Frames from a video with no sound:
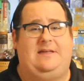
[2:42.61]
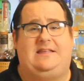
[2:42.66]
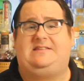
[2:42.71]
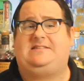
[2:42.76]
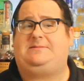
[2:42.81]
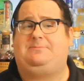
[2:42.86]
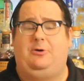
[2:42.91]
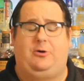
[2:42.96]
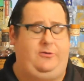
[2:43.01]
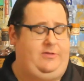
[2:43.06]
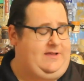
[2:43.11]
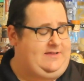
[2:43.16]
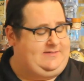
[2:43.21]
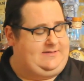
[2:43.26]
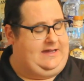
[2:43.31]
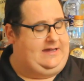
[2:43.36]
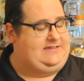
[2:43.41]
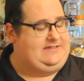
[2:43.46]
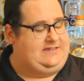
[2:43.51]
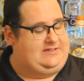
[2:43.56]
It's smooth, it's
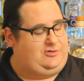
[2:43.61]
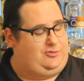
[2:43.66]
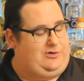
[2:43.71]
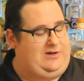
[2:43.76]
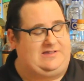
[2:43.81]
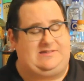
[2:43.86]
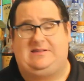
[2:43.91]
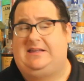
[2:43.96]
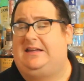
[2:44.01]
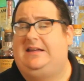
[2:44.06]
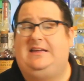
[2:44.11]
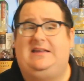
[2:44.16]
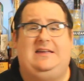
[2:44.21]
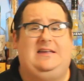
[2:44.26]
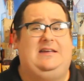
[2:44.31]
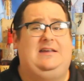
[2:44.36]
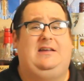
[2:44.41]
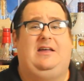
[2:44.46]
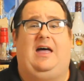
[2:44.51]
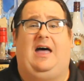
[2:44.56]
nice, it's crisp.
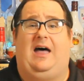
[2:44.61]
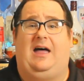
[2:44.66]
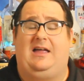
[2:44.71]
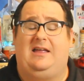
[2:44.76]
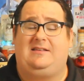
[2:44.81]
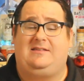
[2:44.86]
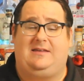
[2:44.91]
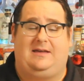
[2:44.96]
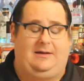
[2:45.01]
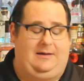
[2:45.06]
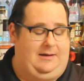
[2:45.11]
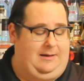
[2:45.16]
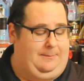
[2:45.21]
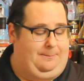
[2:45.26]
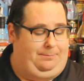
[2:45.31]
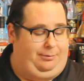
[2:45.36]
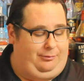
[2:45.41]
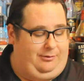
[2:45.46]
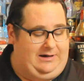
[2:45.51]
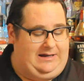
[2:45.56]
It's a
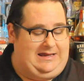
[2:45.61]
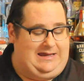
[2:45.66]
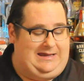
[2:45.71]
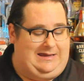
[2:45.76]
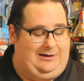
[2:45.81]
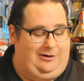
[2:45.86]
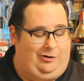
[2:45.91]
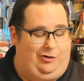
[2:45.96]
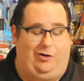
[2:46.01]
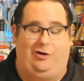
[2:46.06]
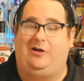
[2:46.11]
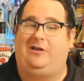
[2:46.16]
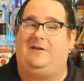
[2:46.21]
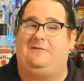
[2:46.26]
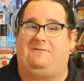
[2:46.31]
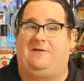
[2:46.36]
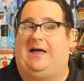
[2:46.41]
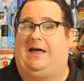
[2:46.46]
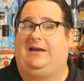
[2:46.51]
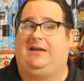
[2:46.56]
pretty good
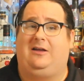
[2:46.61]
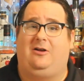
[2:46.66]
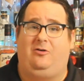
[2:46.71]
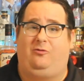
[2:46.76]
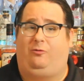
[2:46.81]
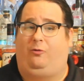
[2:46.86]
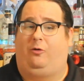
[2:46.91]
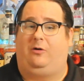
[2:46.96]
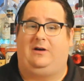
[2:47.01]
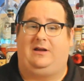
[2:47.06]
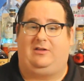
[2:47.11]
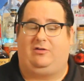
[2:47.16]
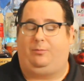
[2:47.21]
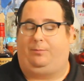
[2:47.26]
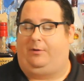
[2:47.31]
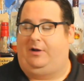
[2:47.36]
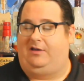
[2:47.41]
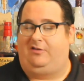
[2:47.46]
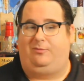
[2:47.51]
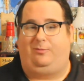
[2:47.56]
vodka for its
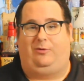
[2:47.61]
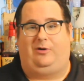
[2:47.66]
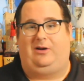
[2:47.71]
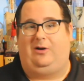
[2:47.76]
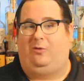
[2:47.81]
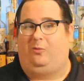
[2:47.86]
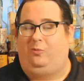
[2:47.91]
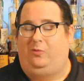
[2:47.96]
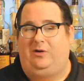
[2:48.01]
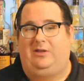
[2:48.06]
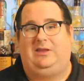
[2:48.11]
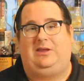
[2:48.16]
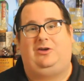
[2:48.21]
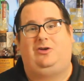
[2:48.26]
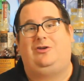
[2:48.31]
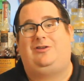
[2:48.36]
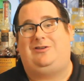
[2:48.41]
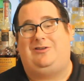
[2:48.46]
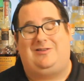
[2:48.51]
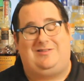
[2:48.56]
price point, a really
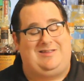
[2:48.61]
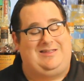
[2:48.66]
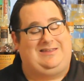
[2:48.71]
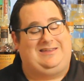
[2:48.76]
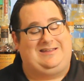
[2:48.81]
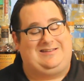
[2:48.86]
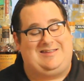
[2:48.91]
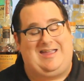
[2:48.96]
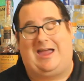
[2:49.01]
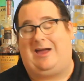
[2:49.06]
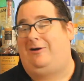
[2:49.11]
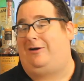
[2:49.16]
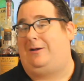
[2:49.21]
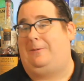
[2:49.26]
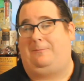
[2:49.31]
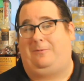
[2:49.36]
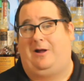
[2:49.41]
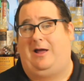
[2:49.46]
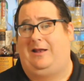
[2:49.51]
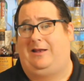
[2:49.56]
good
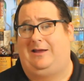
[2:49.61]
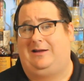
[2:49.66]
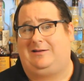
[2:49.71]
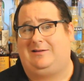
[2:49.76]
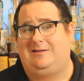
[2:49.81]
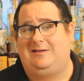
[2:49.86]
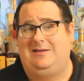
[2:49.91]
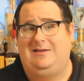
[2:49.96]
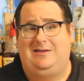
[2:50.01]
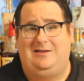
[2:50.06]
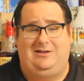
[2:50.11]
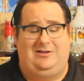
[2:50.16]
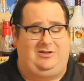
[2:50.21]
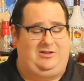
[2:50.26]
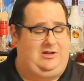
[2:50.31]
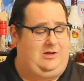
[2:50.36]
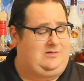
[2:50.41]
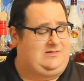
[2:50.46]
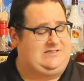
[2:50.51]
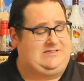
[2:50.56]
utilitarian product
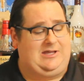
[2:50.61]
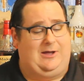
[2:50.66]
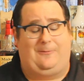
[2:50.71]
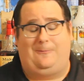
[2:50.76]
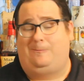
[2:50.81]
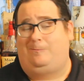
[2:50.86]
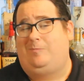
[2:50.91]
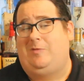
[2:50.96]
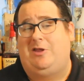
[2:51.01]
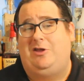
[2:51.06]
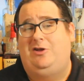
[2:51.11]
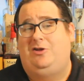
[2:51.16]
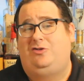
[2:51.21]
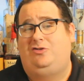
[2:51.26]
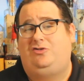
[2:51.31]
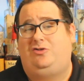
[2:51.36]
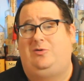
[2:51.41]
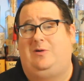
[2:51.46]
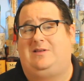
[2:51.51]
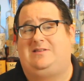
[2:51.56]
to use. So
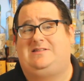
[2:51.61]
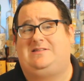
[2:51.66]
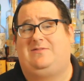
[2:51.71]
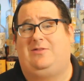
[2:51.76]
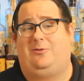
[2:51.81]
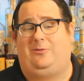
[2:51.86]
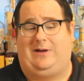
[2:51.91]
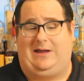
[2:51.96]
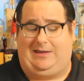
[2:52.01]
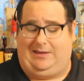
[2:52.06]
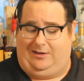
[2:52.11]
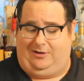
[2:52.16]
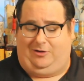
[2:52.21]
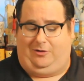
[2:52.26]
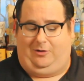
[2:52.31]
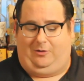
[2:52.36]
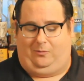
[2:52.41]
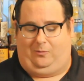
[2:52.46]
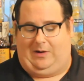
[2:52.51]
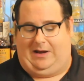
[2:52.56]
2 ounces of the Reyka
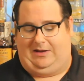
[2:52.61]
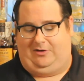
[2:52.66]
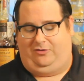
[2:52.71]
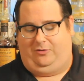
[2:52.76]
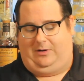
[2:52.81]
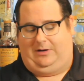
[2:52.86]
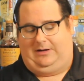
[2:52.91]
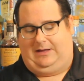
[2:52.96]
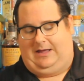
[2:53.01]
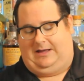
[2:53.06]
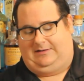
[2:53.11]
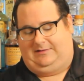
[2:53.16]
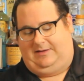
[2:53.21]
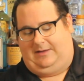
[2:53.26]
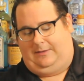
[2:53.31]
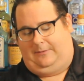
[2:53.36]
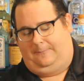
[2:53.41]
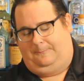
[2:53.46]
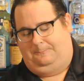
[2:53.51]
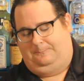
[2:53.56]
going right into our
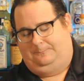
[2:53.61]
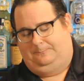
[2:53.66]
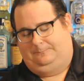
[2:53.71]
cocktail.